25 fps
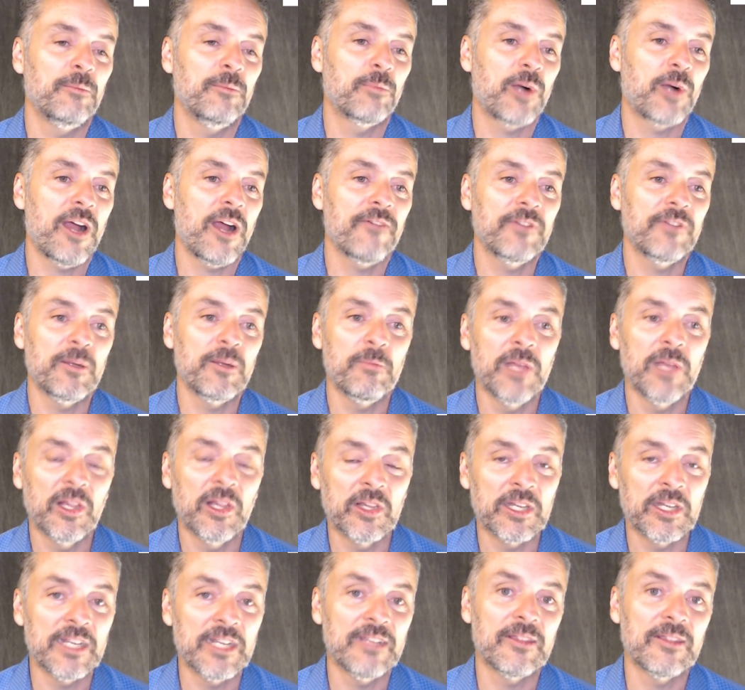
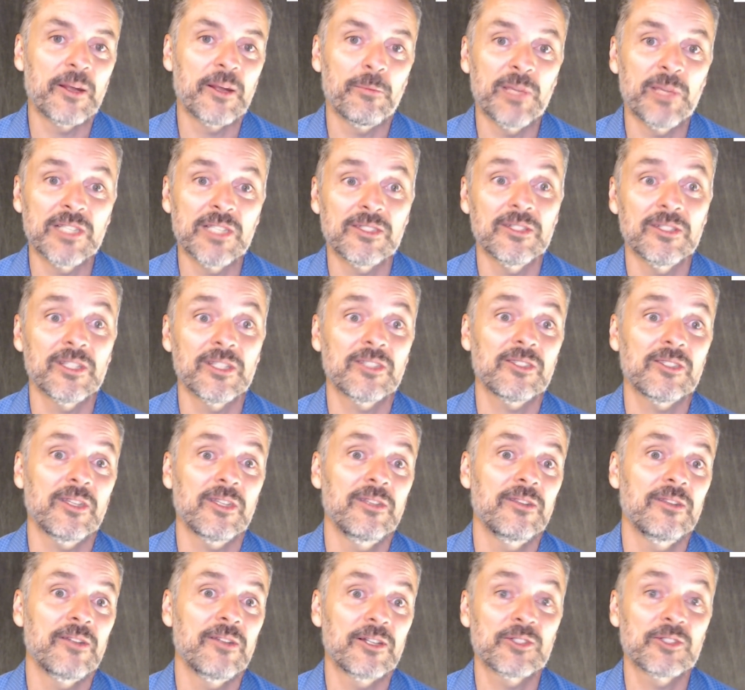profitability in their business,
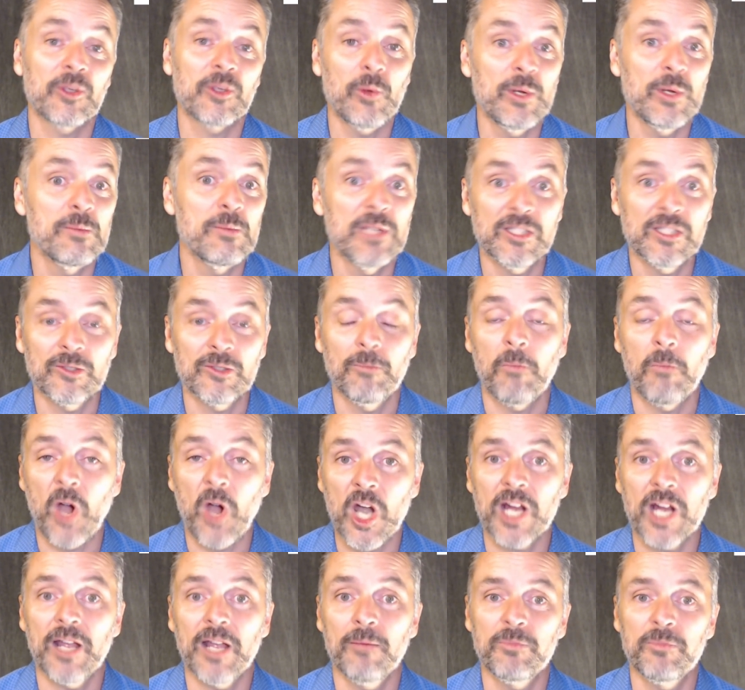and there's going to be some
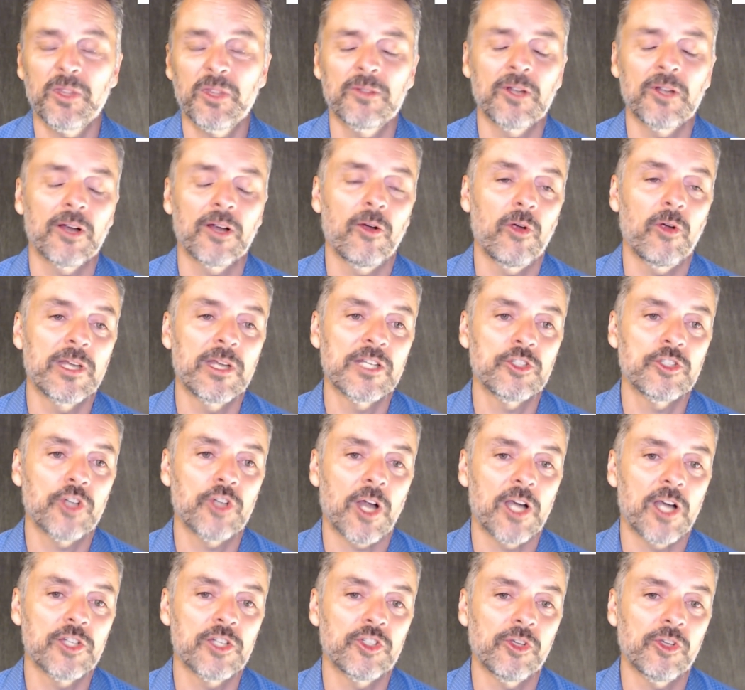markup that they're going to
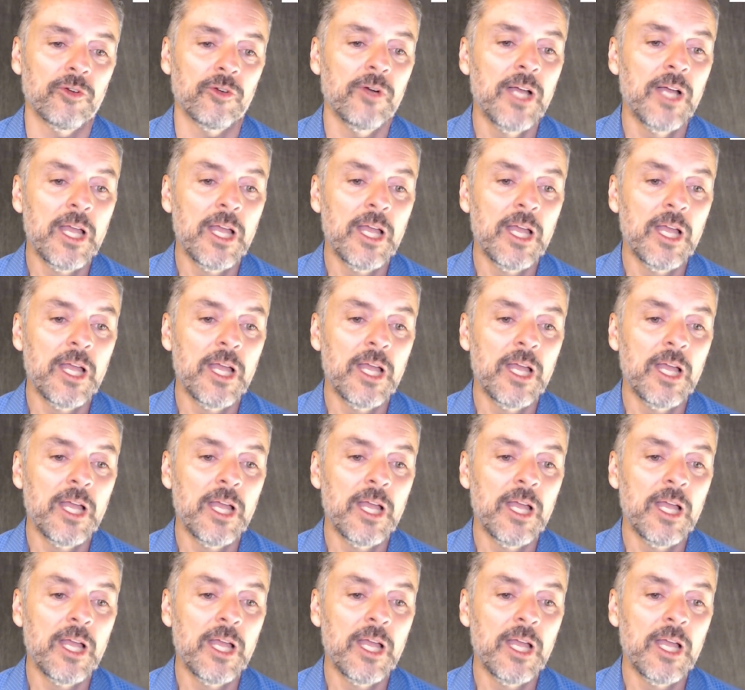charge you.